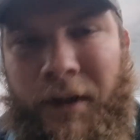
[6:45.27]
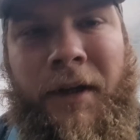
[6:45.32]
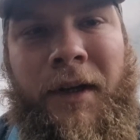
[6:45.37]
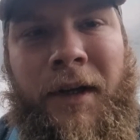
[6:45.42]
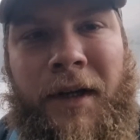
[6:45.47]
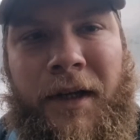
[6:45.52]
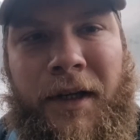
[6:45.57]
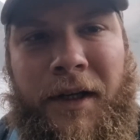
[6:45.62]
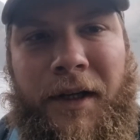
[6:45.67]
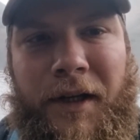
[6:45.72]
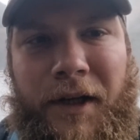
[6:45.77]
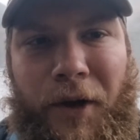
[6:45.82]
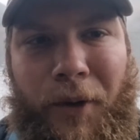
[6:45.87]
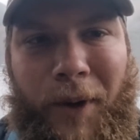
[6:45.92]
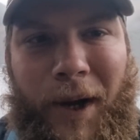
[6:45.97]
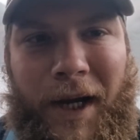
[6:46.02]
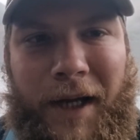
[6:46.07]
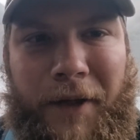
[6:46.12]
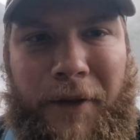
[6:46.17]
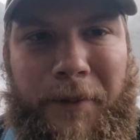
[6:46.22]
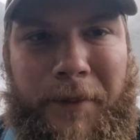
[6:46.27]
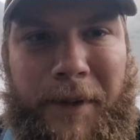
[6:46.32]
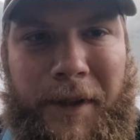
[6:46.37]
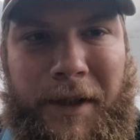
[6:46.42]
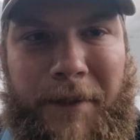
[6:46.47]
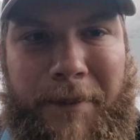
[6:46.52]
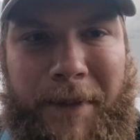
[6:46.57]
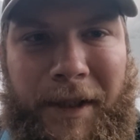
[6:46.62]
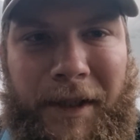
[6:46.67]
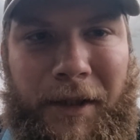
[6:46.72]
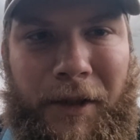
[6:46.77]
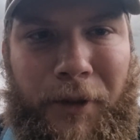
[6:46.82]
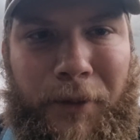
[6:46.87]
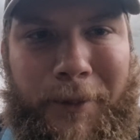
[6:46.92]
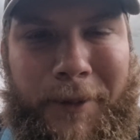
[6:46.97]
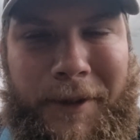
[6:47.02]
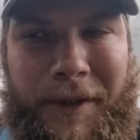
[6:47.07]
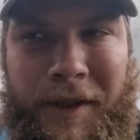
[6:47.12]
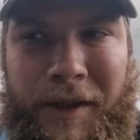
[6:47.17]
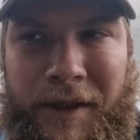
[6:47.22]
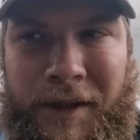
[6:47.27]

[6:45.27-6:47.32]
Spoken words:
I'm going to go hike up Lomond.